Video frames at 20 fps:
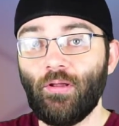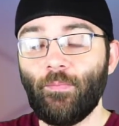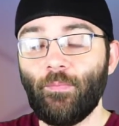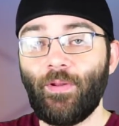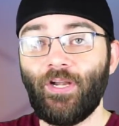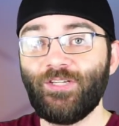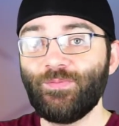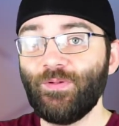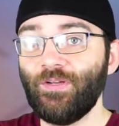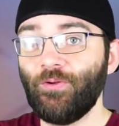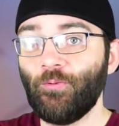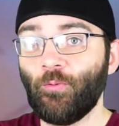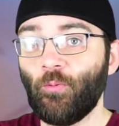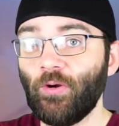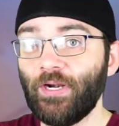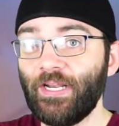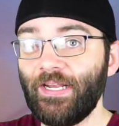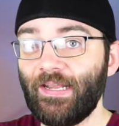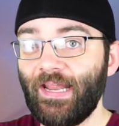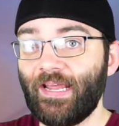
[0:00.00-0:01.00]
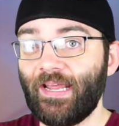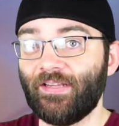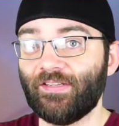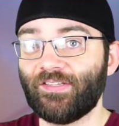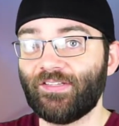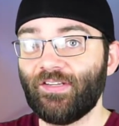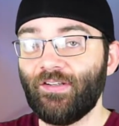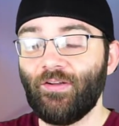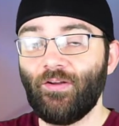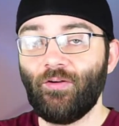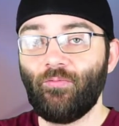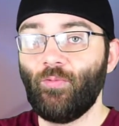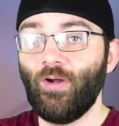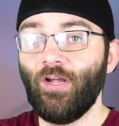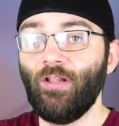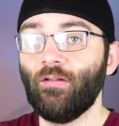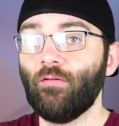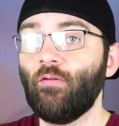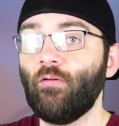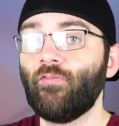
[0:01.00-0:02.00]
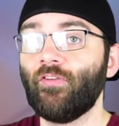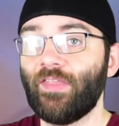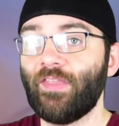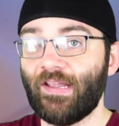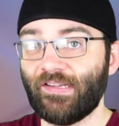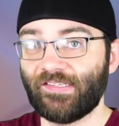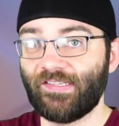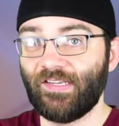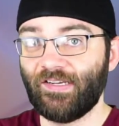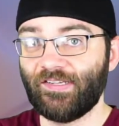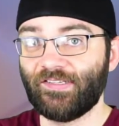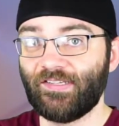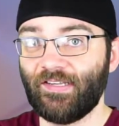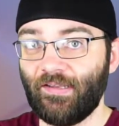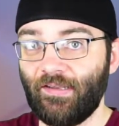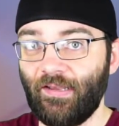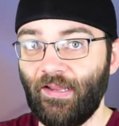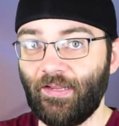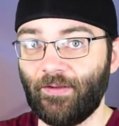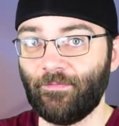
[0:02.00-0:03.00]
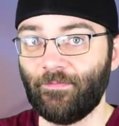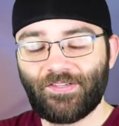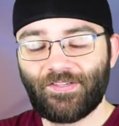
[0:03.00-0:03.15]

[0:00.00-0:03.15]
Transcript: But it's been 20 days, well over that 6 to 10.